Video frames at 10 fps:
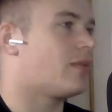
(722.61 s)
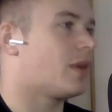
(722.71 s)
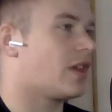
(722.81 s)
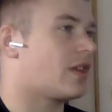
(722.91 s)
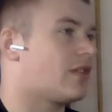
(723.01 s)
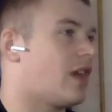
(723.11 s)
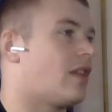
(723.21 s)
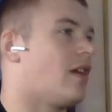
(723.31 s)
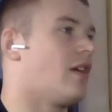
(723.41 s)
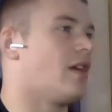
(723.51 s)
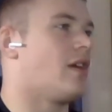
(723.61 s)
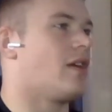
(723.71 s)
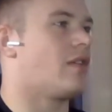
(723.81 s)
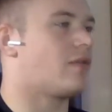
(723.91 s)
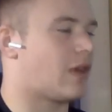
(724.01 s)
But like I said,
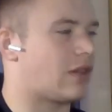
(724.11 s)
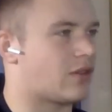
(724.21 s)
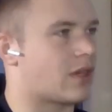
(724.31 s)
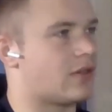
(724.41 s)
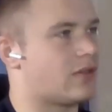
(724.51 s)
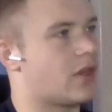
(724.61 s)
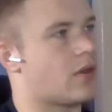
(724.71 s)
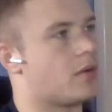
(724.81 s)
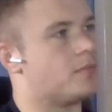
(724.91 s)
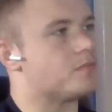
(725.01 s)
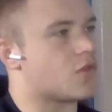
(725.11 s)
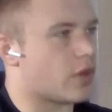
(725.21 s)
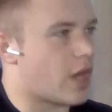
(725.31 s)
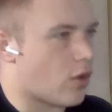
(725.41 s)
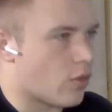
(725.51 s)
it's things to consider.
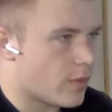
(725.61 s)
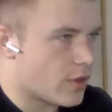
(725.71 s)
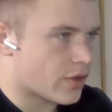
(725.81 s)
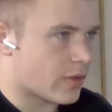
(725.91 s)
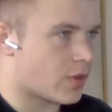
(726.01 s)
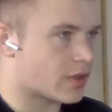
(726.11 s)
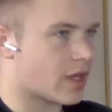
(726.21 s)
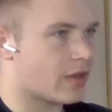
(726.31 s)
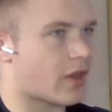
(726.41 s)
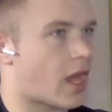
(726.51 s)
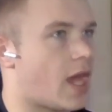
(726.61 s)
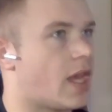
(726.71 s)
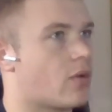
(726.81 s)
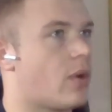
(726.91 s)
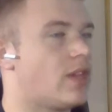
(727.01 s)
So yeah, hope you enjoyed the podcast.
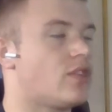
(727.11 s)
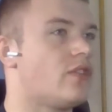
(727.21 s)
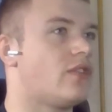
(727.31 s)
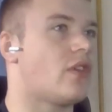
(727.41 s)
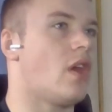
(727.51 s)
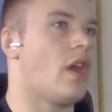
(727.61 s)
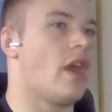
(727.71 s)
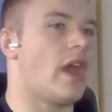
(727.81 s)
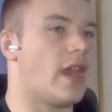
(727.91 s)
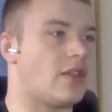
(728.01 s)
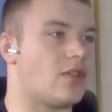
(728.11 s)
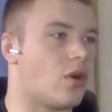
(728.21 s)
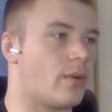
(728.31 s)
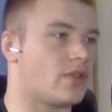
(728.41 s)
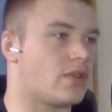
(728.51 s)
Any questions, any
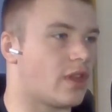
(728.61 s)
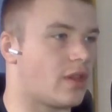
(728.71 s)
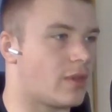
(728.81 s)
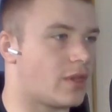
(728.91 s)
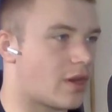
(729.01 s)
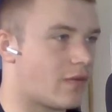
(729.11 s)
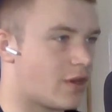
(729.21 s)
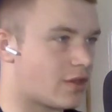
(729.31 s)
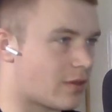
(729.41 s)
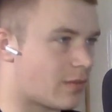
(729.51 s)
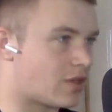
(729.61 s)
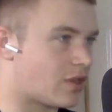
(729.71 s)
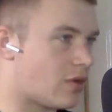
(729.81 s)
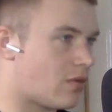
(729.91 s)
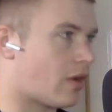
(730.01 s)
topics you'd like me to cover, just give me a
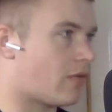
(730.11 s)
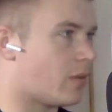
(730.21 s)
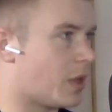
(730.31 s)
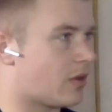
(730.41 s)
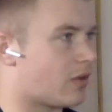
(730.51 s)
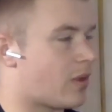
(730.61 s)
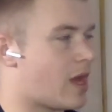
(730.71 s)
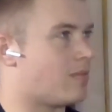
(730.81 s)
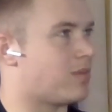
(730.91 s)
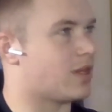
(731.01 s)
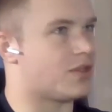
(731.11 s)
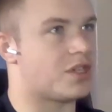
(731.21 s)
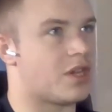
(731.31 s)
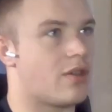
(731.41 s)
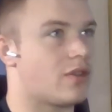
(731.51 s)
shout. If you made it to the end, please
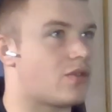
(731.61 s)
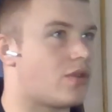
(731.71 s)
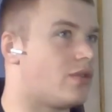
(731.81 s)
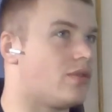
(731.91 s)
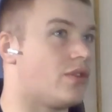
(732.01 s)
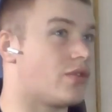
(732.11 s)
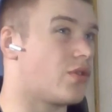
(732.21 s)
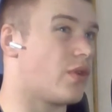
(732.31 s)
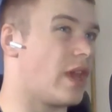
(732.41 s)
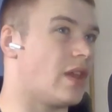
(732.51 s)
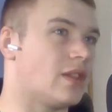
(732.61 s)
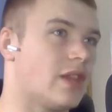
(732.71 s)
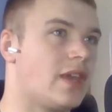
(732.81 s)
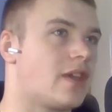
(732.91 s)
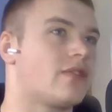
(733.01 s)
share this on your story,
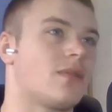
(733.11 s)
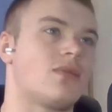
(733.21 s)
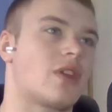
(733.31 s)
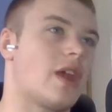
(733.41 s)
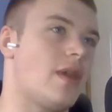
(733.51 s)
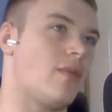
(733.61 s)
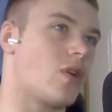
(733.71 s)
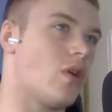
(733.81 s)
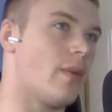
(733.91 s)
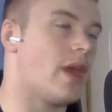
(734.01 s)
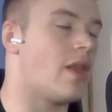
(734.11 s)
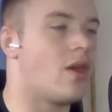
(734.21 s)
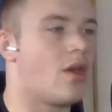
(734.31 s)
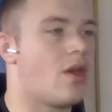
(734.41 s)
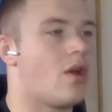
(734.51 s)
like, subscribe, comment,
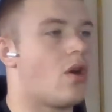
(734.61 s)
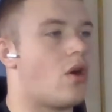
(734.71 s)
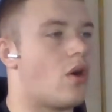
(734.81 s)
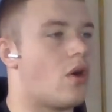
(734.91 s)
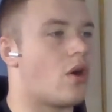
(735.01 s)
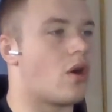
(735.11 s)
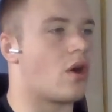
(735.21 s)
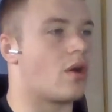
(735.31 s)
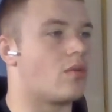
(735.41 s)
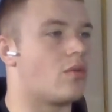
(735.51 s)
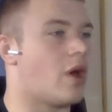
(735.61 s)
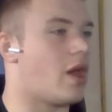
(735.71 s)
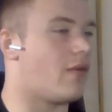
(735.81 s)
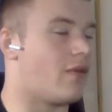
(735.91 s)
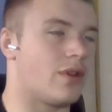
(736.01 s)
or
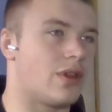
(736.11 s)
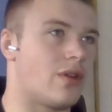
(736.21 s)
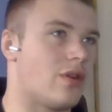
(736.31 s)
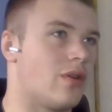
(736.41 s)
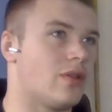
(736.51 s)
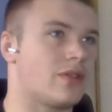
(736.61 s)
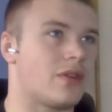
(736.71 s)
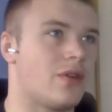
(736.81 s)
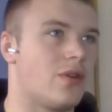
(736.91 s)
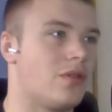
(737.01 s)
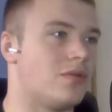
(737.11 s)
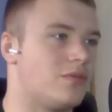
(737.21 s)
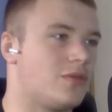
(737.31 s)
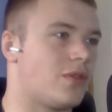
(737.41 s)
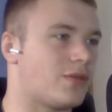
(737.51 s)
whatever you're listening on,
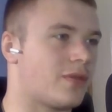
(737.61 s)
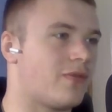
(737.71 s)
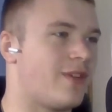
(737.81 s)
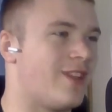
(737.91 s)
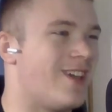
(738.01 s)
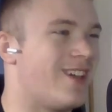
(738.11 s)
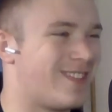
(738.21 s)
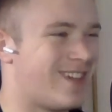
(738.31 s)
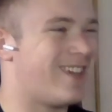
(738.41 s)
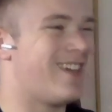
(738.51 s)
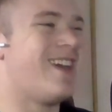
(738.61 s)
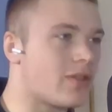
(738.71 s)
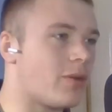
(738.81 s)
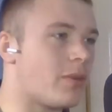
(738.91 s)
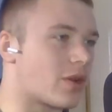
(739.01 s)
do something
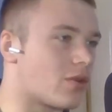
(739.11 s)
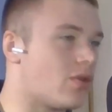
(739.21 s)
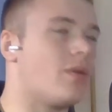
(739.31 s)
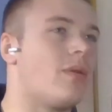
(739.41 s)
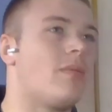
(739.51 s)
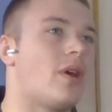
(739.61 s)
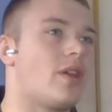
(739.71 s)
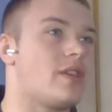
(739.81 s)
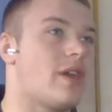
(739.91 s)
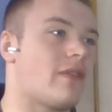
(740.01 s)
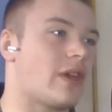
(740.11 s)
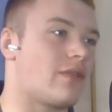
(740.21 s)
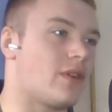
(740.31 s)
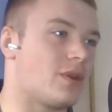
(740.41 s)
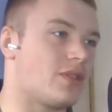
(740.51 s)
to help it grow. But yeah, thank
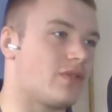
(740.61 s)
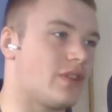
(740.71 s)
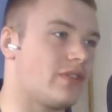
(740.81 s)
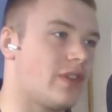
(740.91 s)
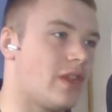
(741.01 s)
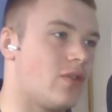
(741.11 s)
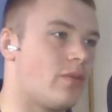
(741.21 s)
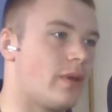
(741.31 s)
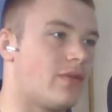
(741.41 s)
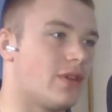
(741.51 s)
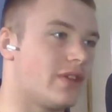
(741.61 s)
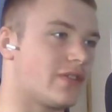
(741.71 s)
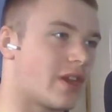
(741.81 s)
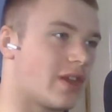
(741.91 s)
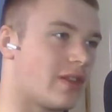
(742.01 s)
you very much for listening. Hope everyone has
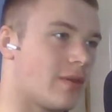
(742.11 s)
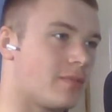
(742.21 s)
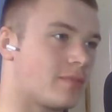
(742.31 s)
a great day.